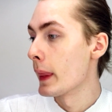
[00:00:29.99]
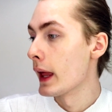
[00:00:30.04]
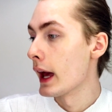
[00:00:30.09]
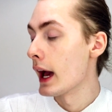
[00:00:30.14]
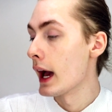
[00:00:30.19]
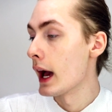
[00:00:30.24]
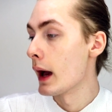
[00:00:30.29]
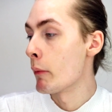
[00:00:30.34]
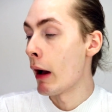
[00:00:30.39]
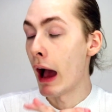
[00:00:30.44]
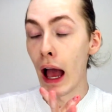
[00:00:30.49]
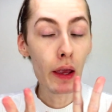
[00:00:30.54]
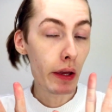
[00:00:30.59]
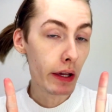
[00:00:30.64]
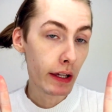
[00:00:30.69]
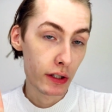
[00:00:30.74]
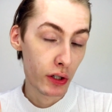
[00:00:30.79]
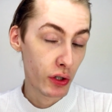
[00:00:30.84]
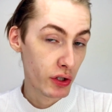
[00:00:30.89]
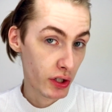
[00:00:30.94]
I
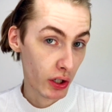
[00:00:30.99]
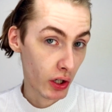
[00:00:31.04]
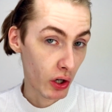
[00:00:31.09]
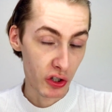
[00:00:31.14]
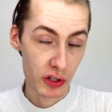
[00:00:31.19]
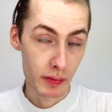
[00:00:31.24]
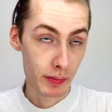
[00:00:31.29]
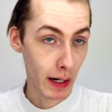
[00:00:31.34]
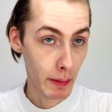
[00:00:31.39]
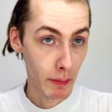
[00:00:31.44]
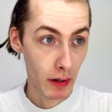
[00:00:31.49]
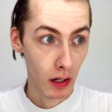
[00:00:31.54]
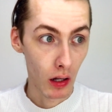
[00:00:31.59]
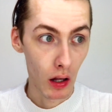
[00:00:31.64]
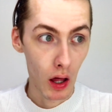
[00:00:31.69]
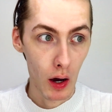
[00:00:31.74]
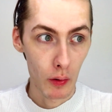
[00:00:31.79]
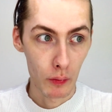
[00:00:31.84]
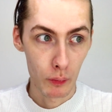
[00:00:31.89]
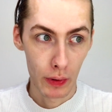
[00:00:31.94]
used to go to PRIMARK a
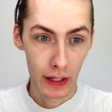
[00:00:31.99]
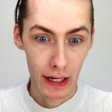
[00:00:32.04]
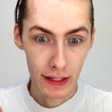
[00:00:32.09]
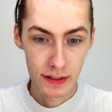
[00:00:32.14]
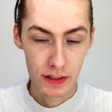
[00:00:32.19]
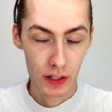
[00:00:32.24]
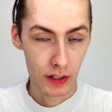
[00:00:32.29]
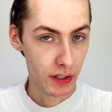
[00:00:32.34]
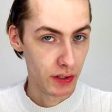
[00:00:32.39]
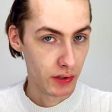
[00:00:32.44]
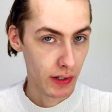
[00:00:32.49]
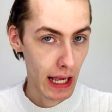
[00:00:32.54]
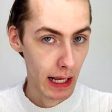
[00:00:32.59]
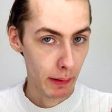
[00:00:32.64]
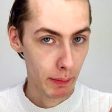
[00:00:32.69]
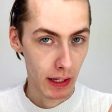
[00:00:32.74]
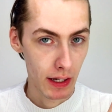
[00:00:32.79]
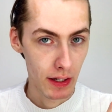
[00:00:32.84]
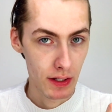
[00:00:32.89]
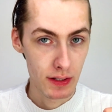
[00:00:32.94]
lot when I started drag
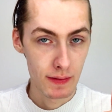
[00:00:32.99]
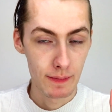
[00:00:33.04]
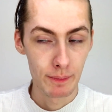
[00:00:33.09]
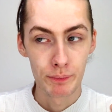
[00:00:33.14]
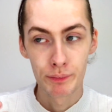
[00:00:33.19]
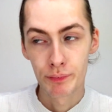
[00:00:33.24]
because